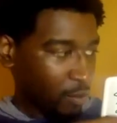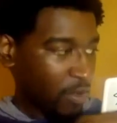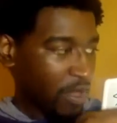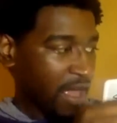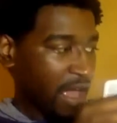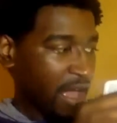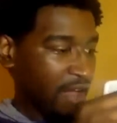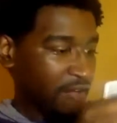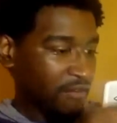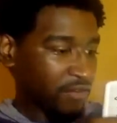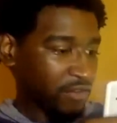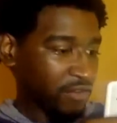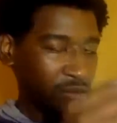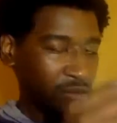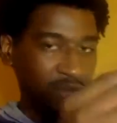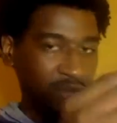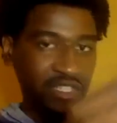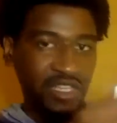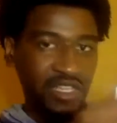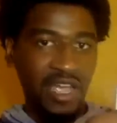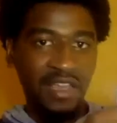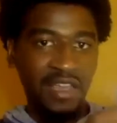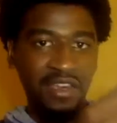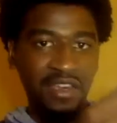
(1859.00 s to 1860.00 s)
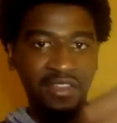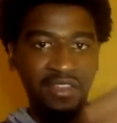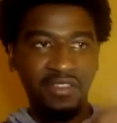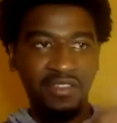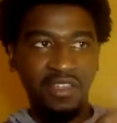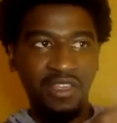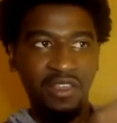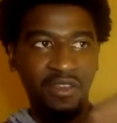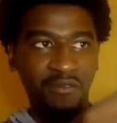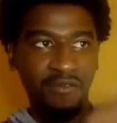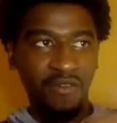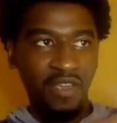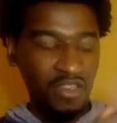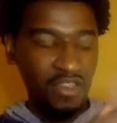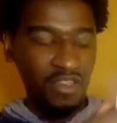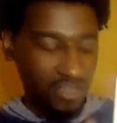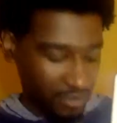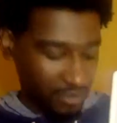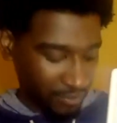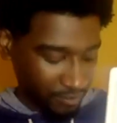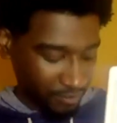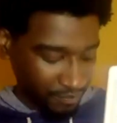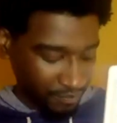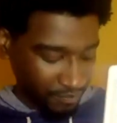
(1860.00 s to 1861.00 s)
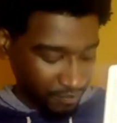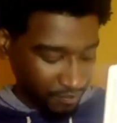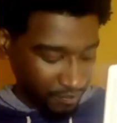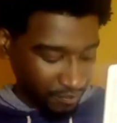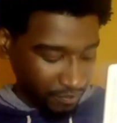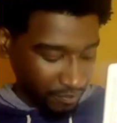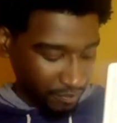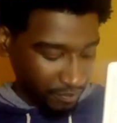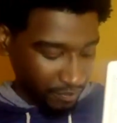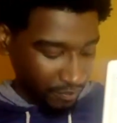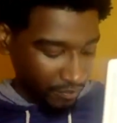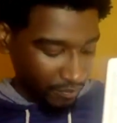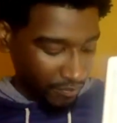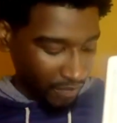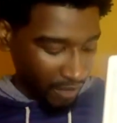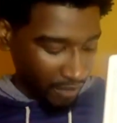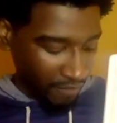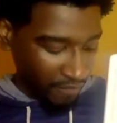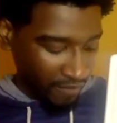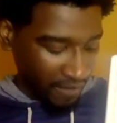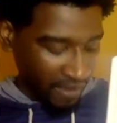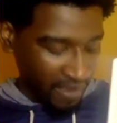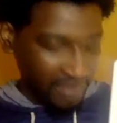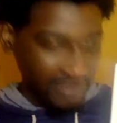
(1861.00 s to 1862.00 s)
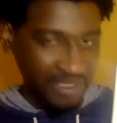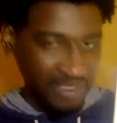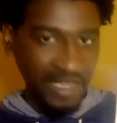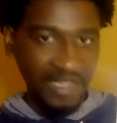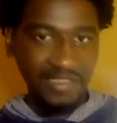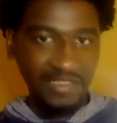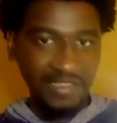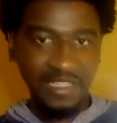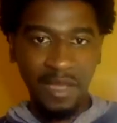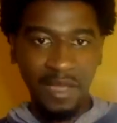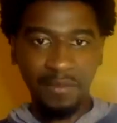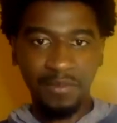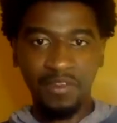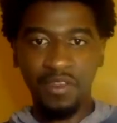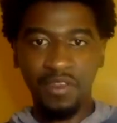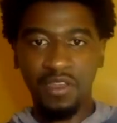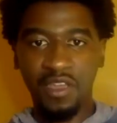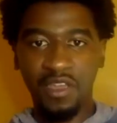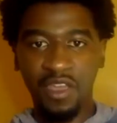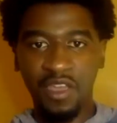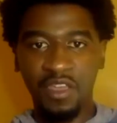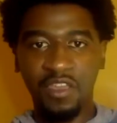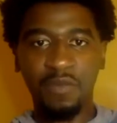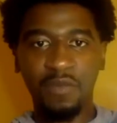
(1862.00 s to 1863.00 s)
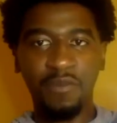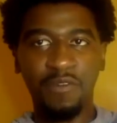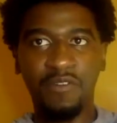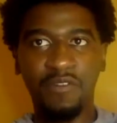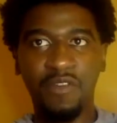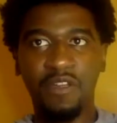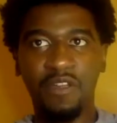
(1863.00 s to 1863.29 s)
have so much ideas and innovation. For SI types, it can be very